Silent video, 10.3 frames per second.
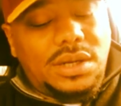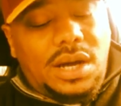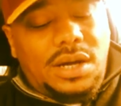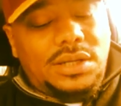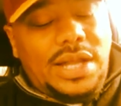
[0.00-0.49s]

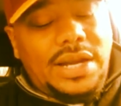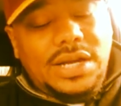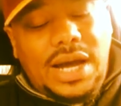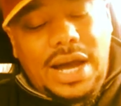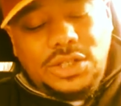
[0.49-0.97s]
A lot
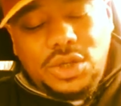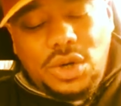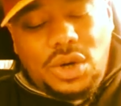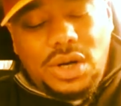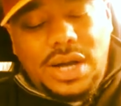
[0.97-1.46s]
of God
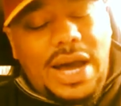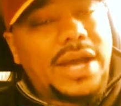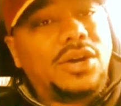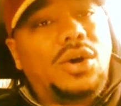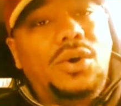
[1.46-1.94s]
talk,
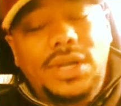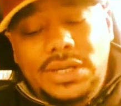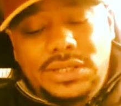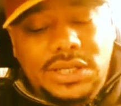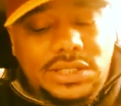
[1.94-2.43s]
higher holy
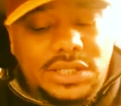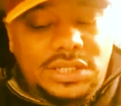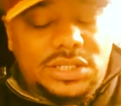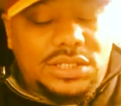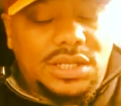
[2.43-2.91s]

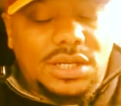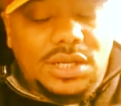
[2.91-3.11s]
existence,